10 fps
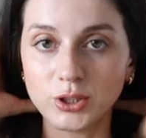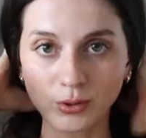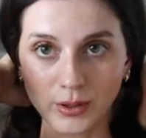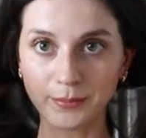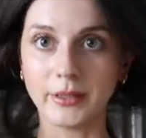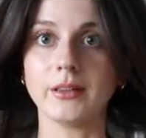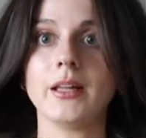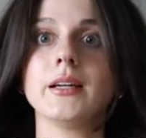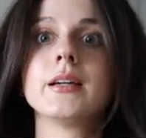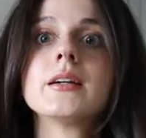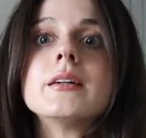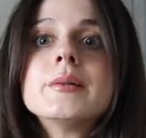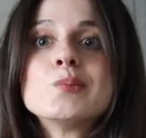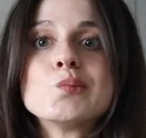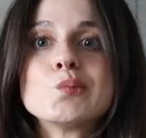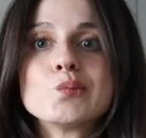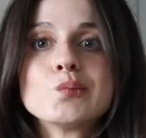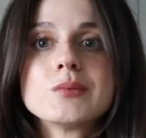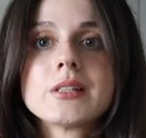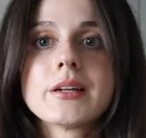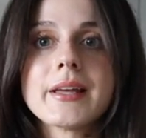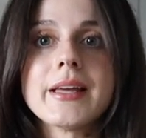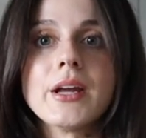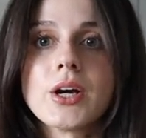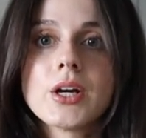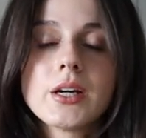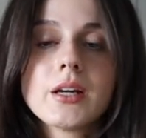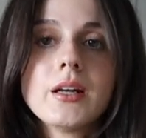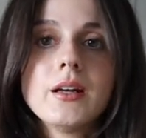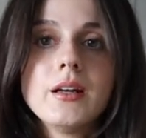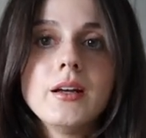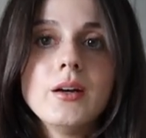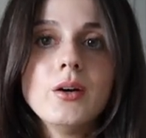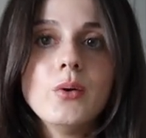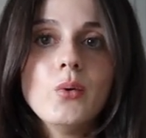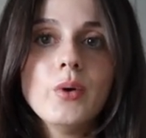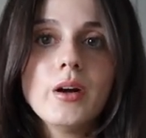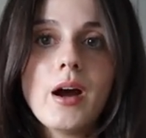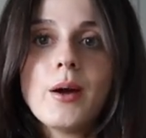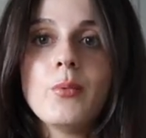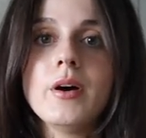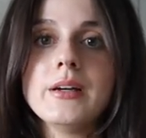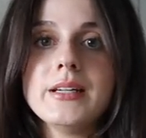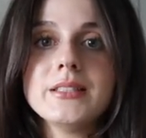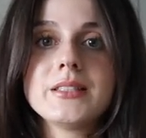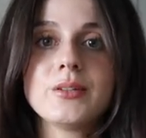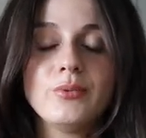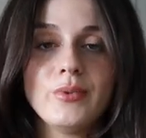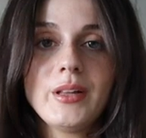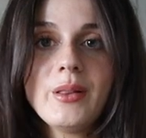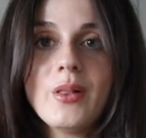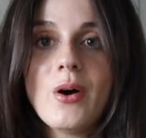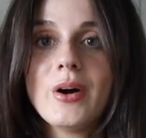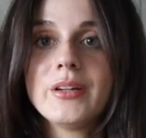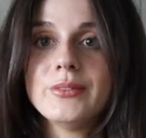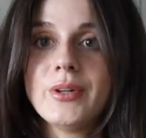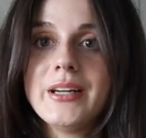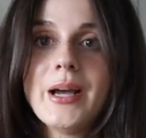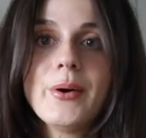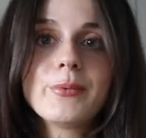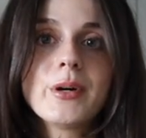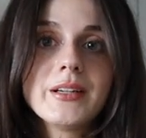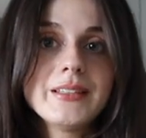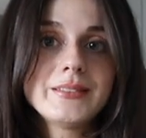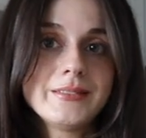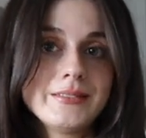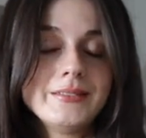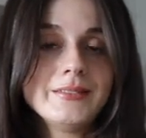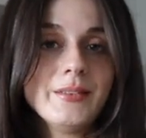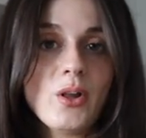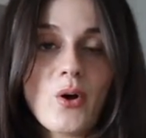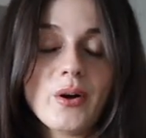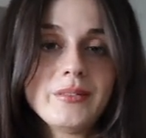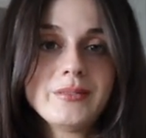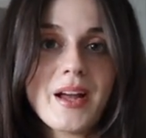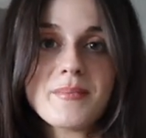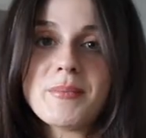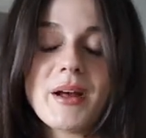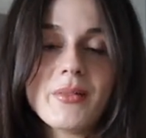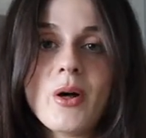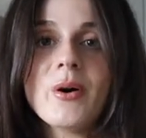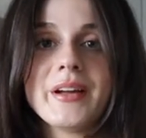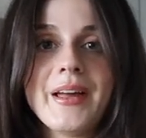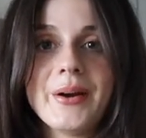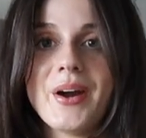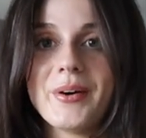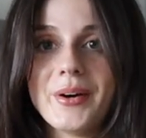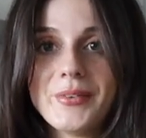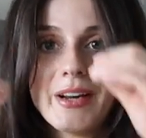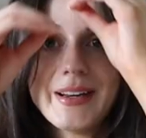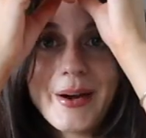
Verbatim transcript: short, but like to here, or I want it really long, and right now I want it long. I'm in my long hair era right